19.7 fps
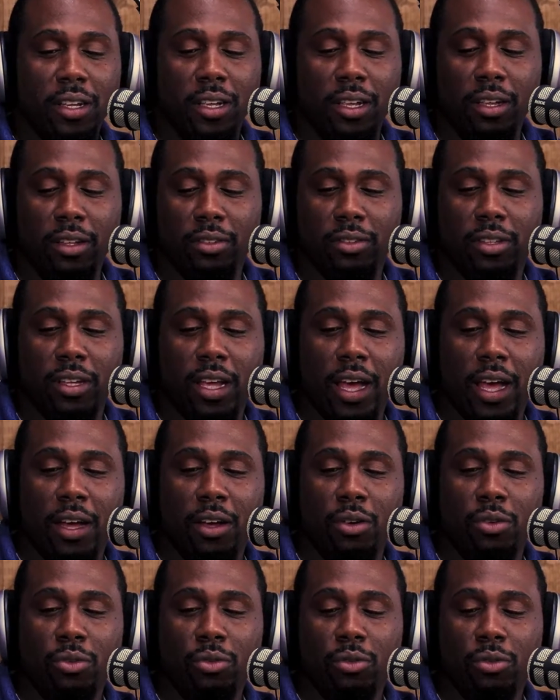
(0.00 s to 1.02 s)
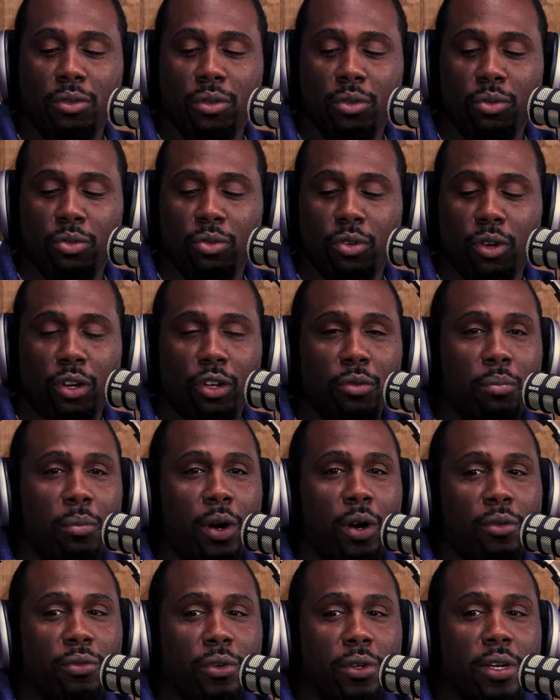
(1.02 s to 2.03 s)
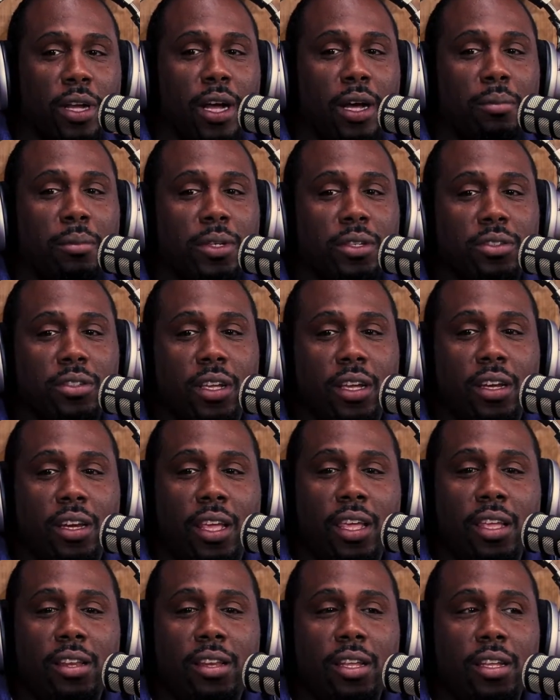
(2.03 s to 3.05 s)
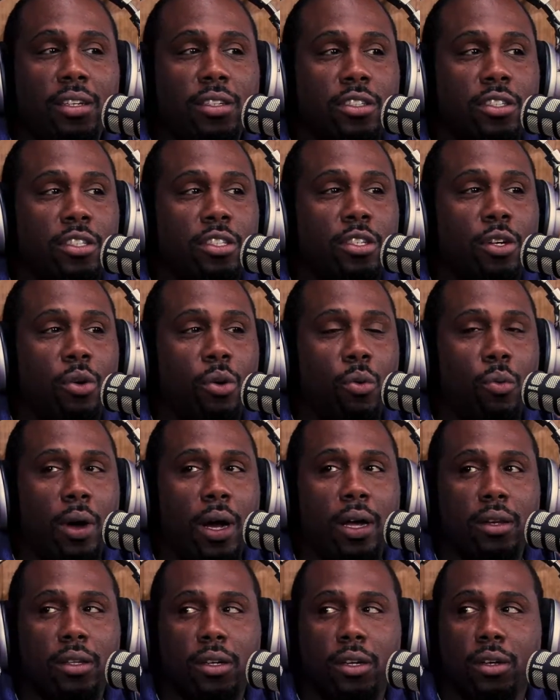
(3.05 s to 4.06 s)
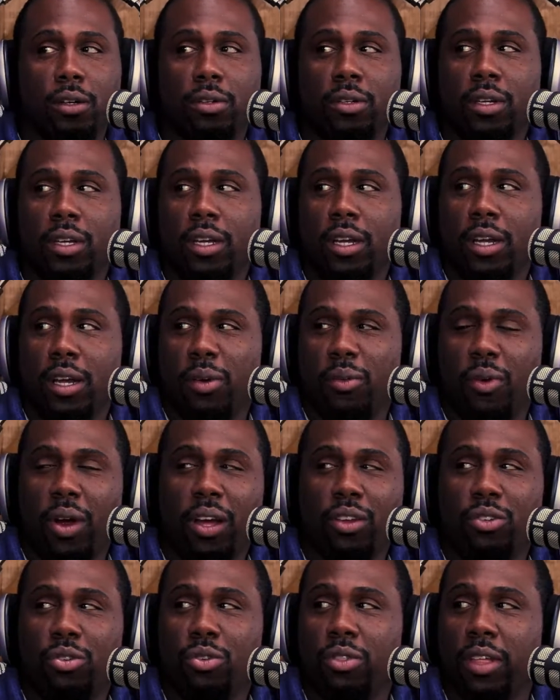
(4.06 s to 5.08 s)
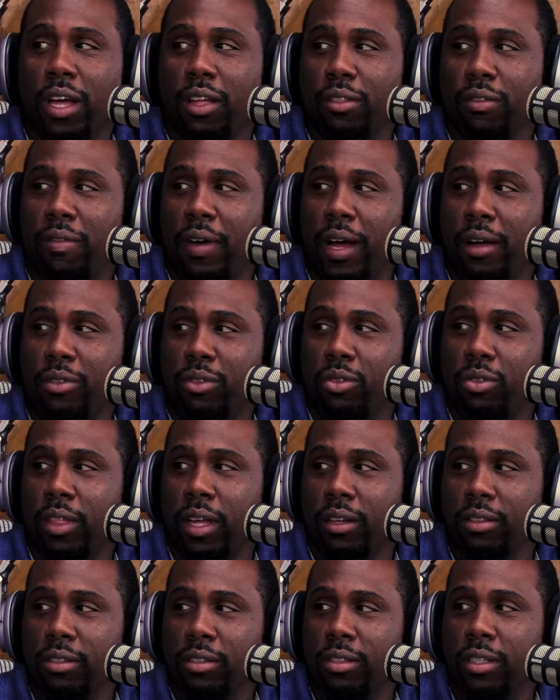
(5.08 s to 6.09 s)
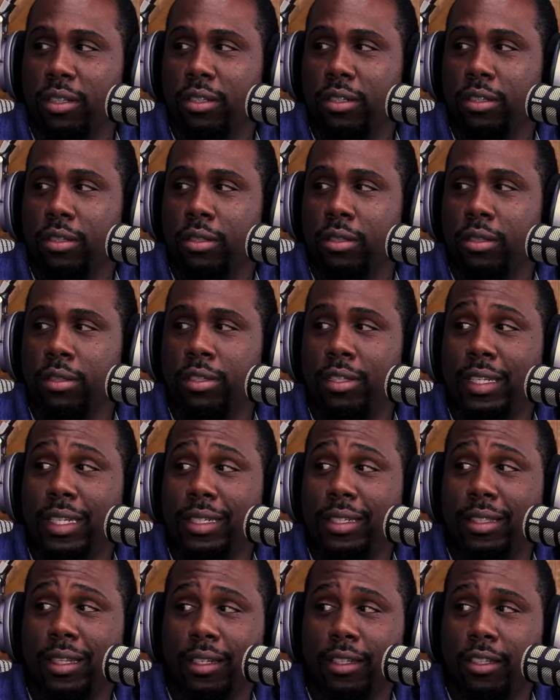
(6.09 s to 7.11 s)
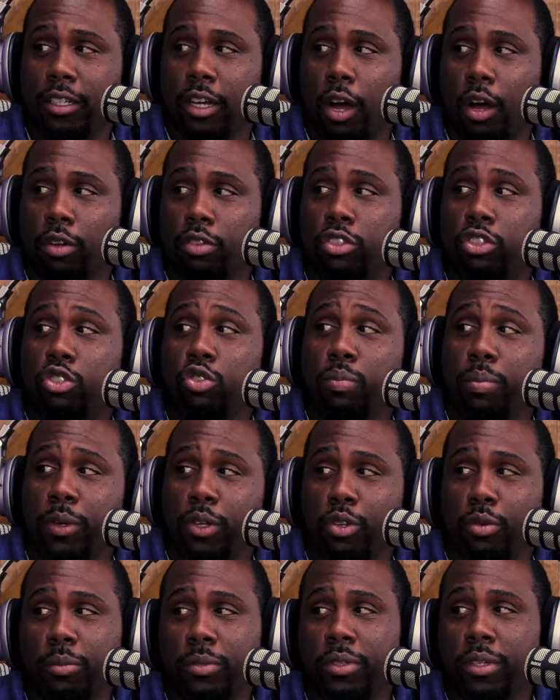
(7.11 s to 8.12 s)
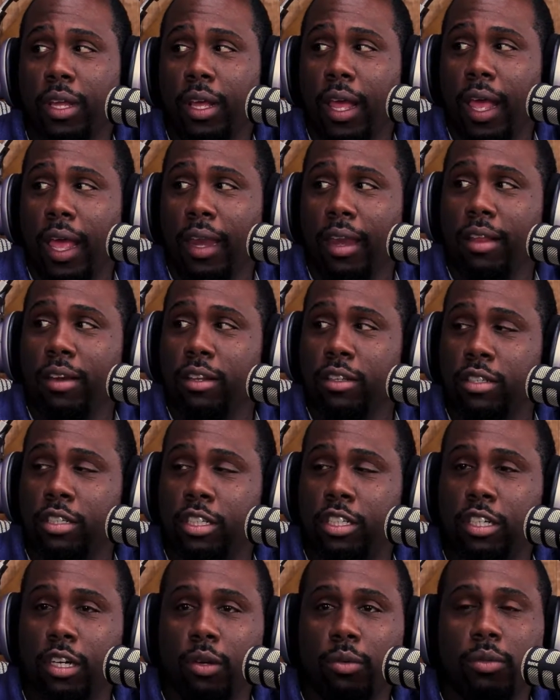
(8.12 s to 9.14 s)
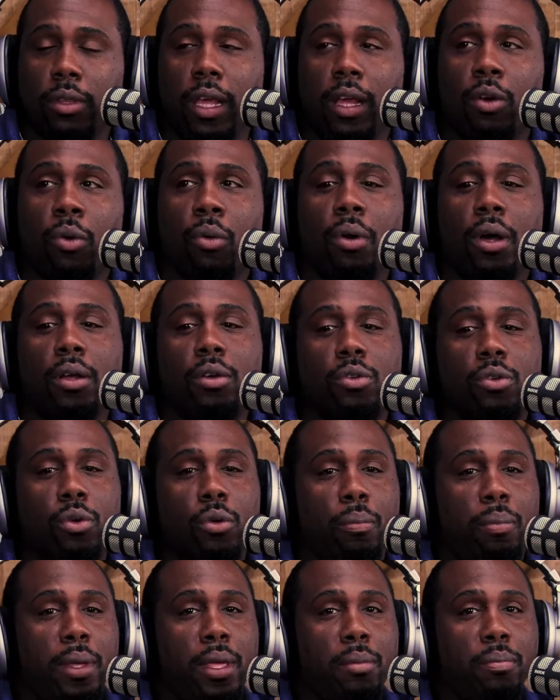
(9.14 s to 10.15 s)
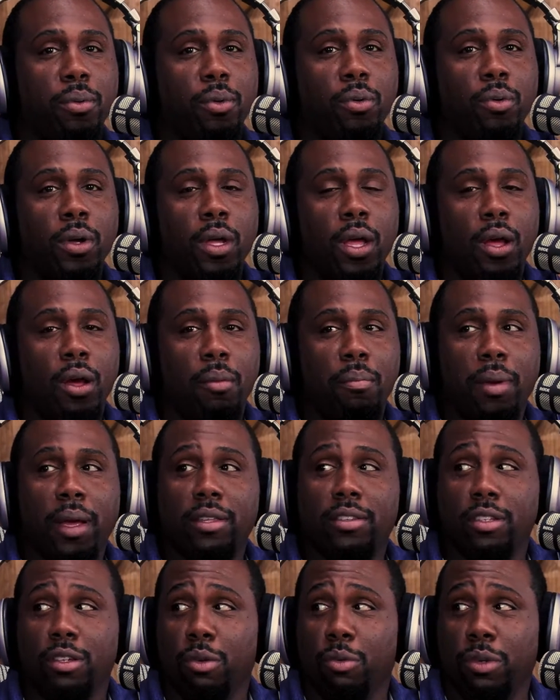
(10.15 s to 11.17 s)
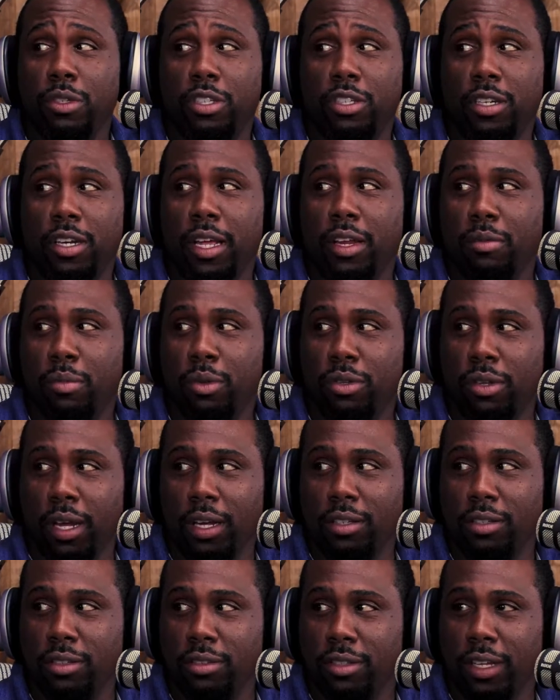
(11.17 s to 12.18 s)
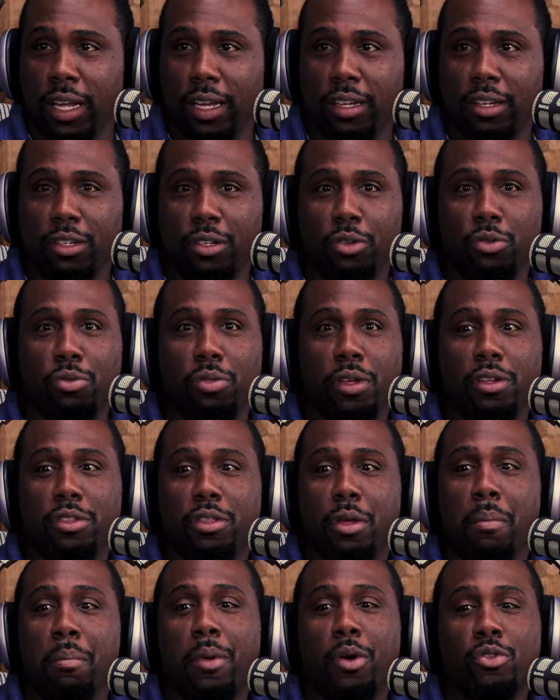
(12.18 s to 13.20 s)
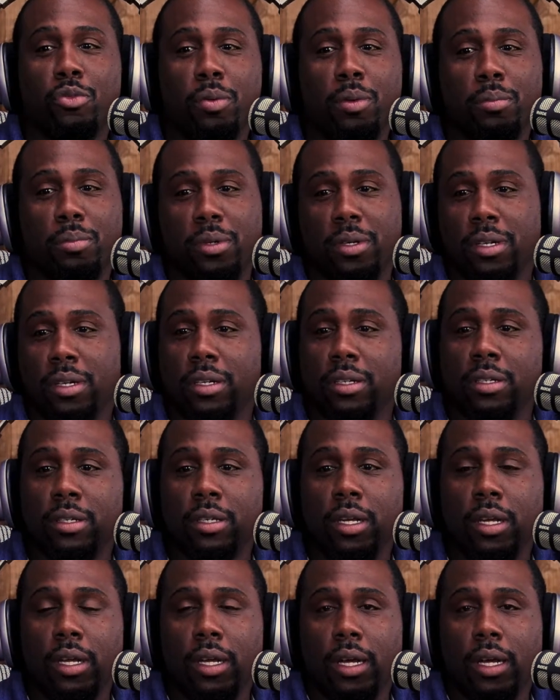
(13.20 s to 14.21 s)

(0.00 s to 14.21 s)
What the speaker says: he's the guy who started Marvel Comics, and he did a show a while ago, around 2005, 2006-ish, called Superhumans. And in this show, they chronicle people basically with genetic mutations that could do things that most people couldn't.